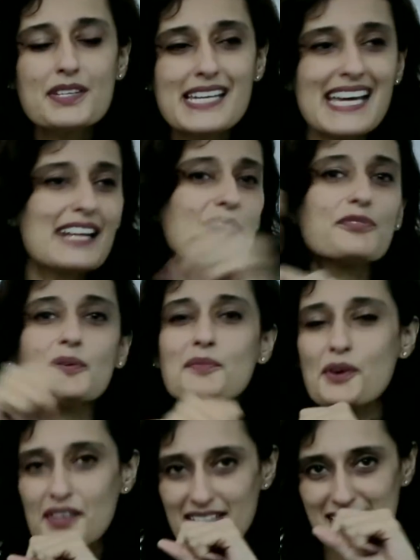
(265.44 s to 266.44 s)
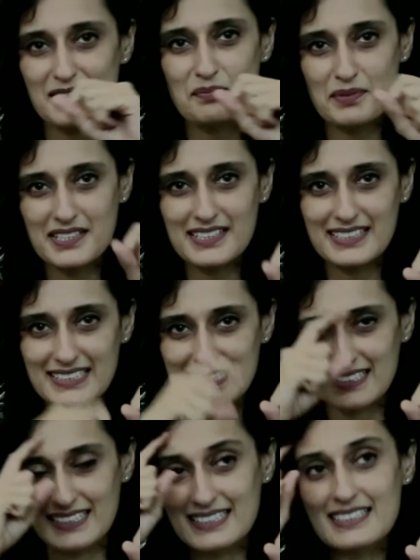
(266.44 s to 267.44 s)
take from your
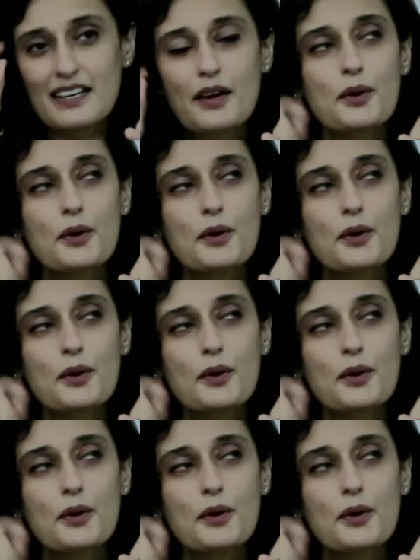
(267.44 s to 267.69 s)
experiences,